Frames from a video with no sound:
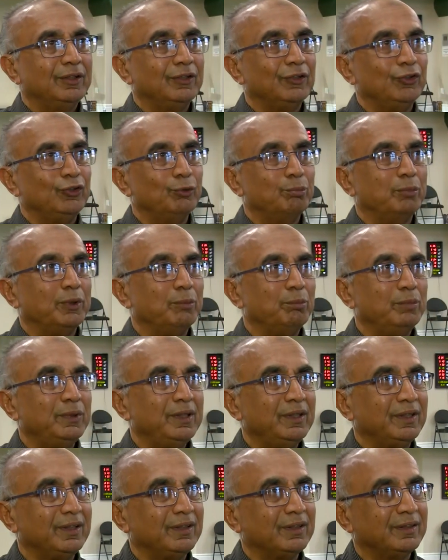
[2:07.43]
human
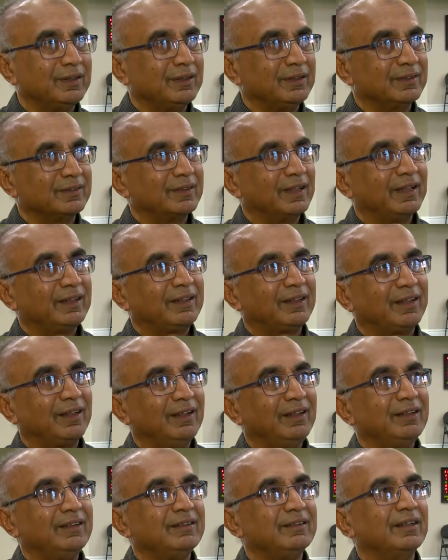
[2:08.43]
being is like
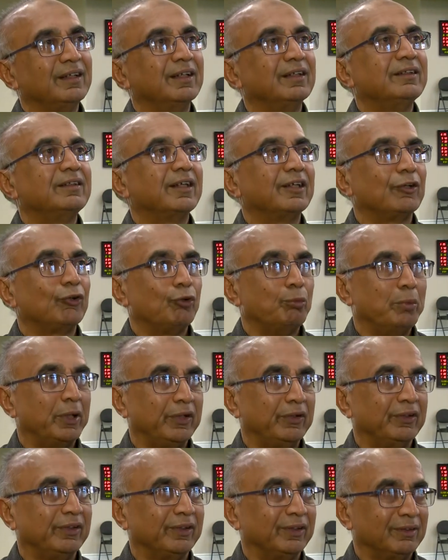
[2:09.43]
killing the entire
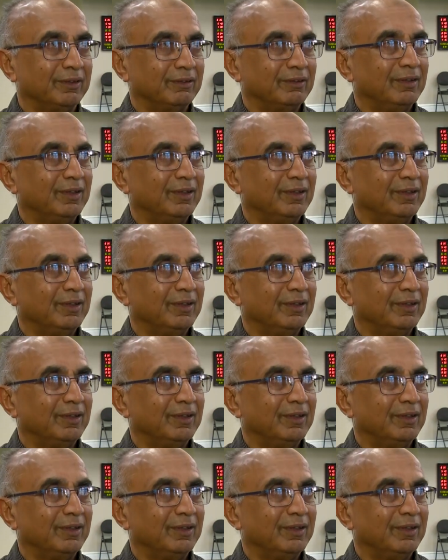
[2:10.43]
humanity.